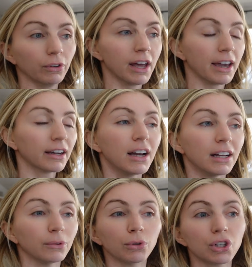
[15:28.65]
Like,
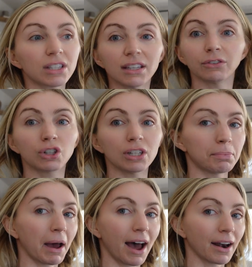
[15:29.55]
we'll just see if she's
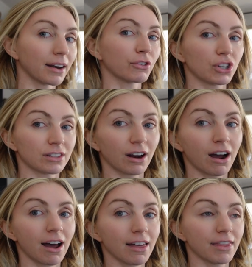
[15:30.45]
bad, and if she's
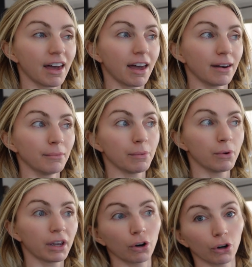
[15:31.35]
not, then maybe
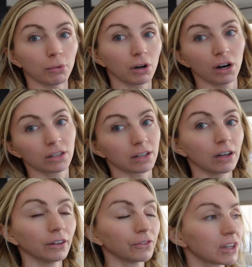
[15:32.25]
we can groom her
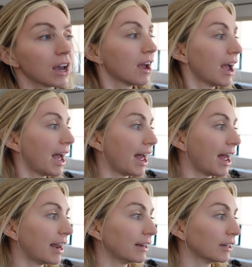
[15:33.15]
ourselves.
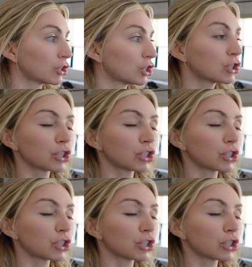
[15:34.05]
And she's